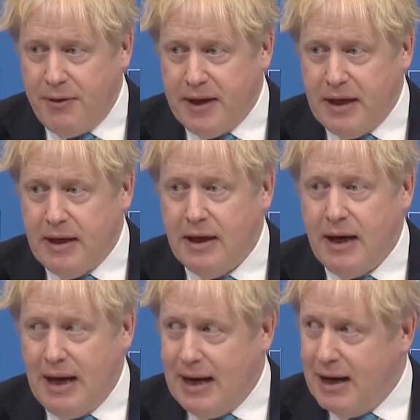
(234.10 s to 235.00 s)
the,
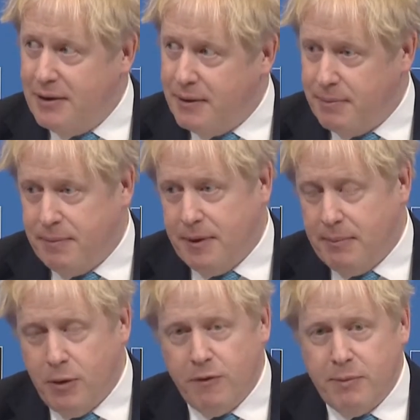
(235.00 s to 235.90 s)
the, the
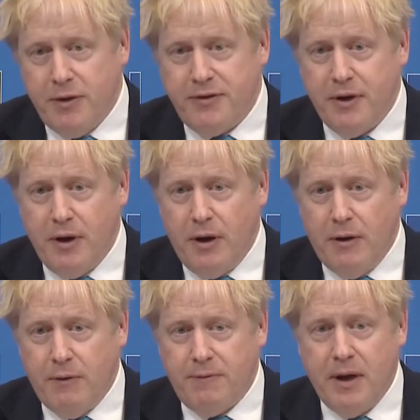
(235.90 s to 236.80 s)
movement
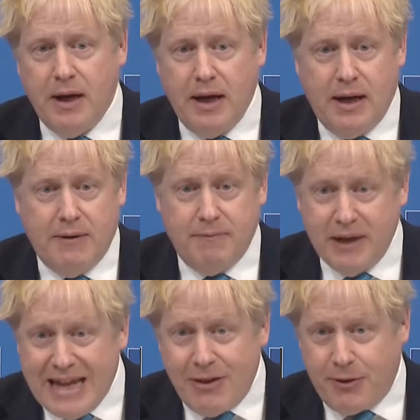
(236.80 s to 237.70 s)
of of
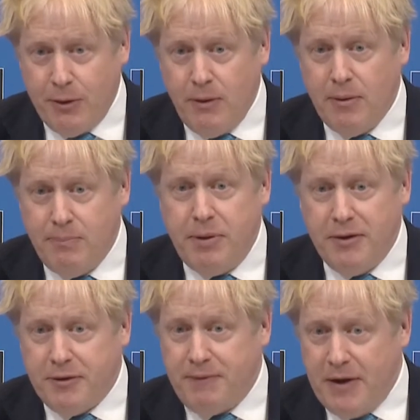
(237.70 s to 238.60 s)
lethal
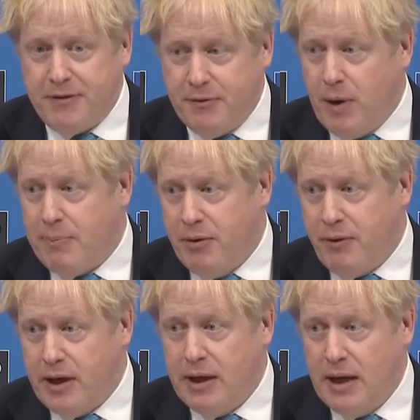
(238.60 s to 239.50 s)
but defensive
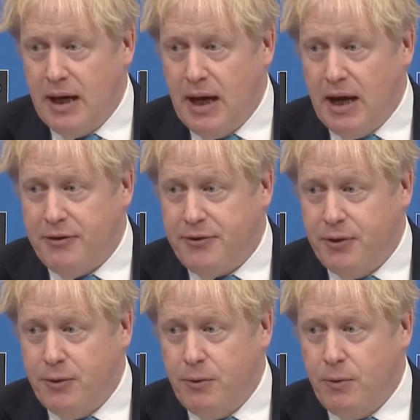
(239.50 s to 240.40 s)
weaponry uh,
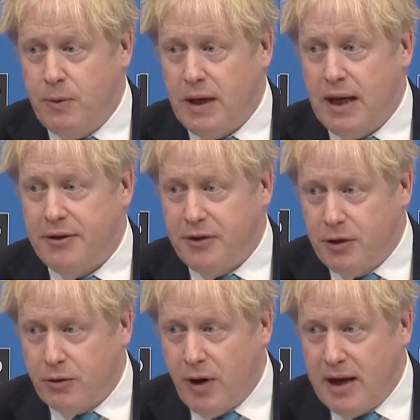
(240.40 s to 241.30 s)
to, uh, to
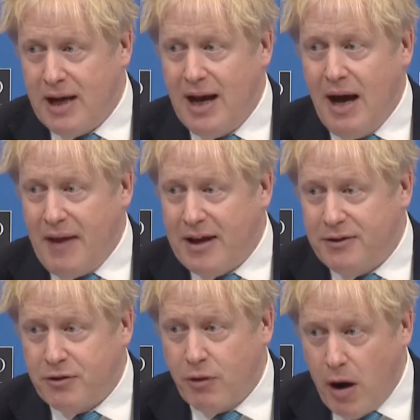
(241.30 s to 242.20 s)
Ukraine, and that
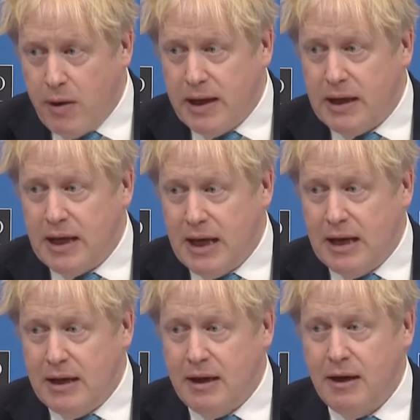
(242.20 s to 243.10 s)
growing
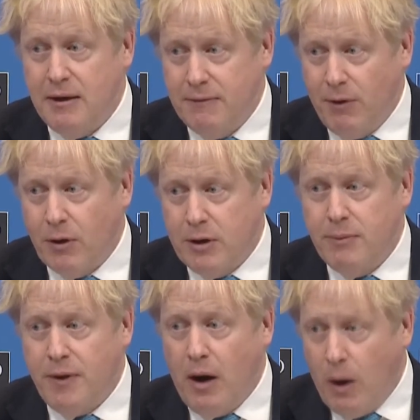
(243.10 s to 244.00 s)
in
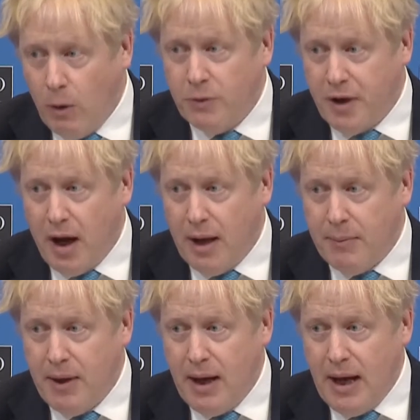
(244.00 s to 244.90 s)
volume the whole
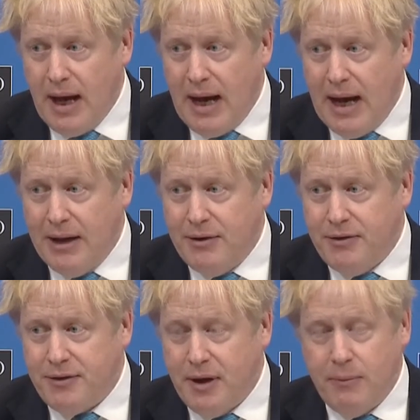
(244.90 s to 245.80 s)
time.
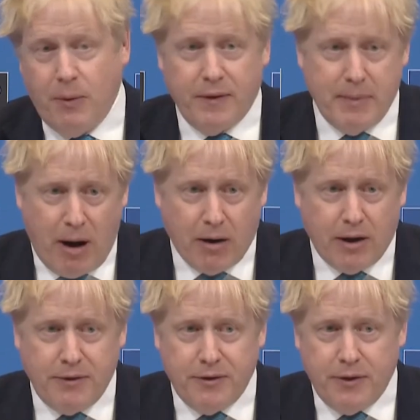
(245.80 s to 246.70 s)
And uh, what the
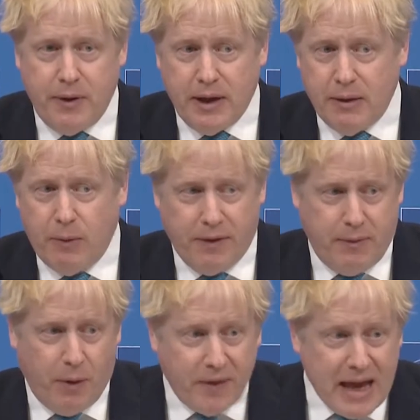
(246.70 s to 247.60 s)
Americans are doing and what,
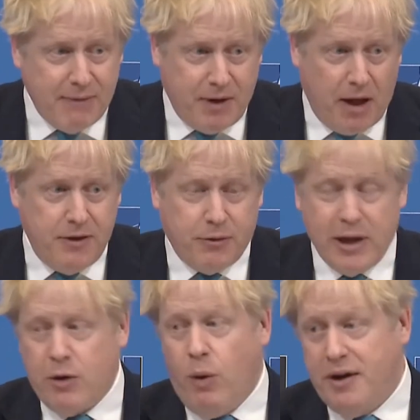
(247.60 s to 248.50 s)
the, what they have done is
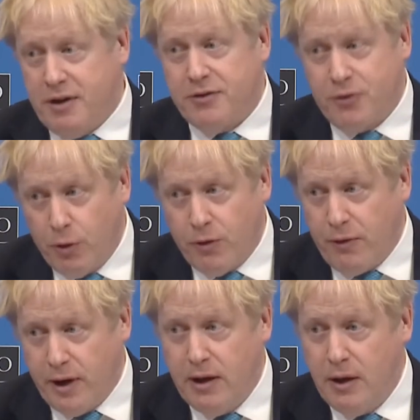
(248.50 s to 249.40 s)
really quite
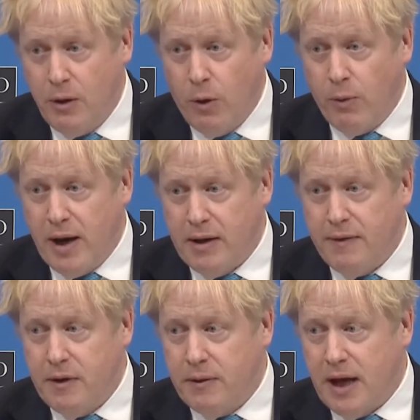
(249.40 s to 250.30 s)
extraordinary already, and
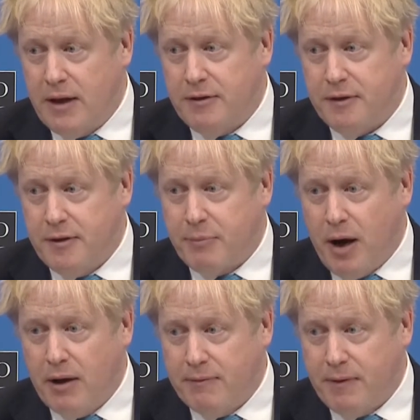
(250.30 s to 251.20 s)
the UK is, is
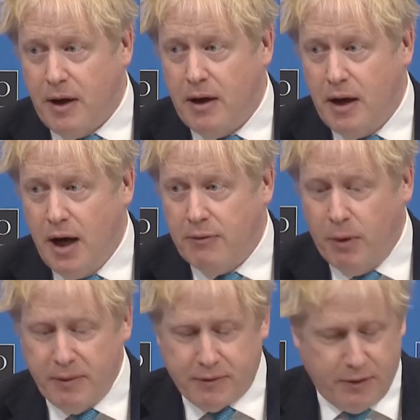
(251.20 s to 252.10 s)
proud of, uh, of
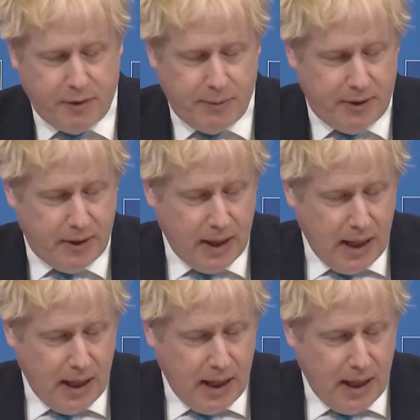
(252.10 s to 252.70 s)
what we've contributed.